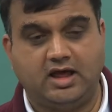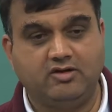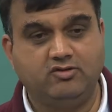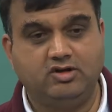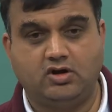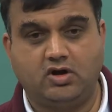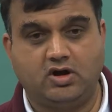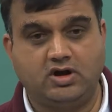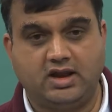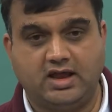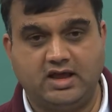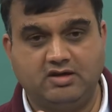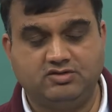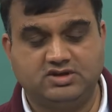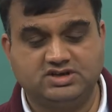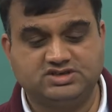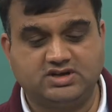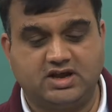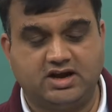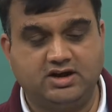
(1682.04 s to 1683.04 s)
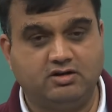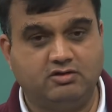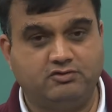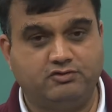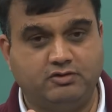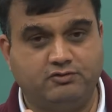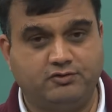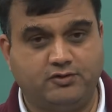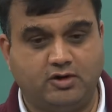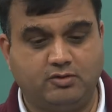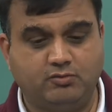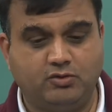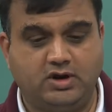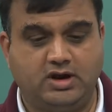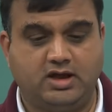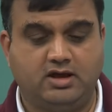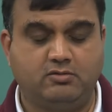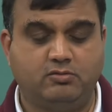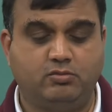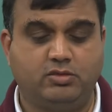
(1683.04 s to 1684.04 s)
I will not have this kind of a
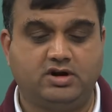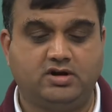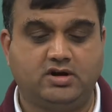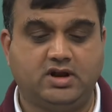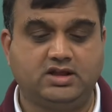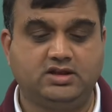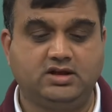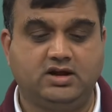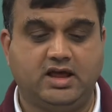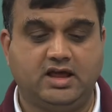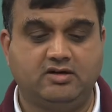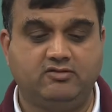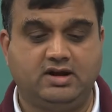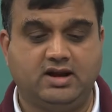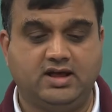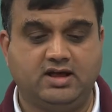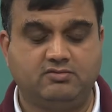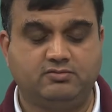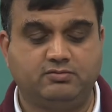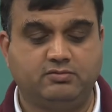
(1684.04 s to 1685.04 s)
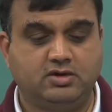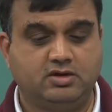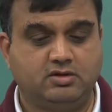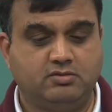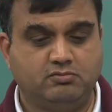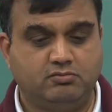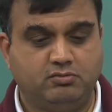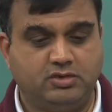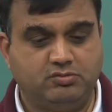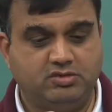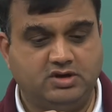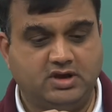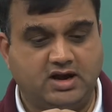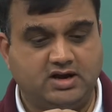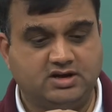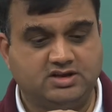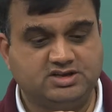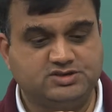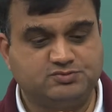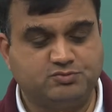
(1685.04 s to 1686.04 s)
formula, but rather I will have maybe
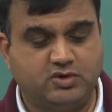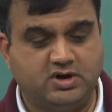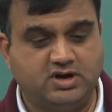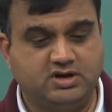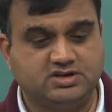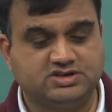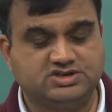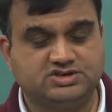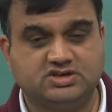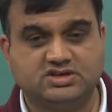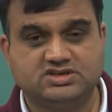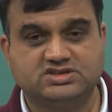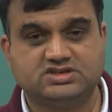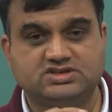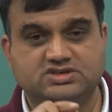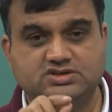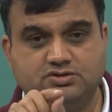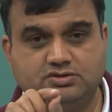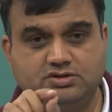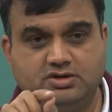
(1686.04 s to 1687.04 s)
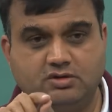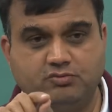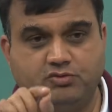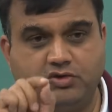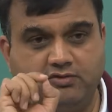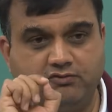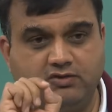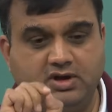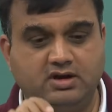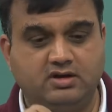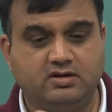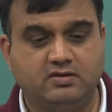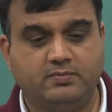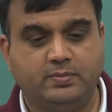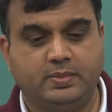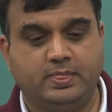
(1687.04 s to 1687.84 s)
at this point the stress is 3.1,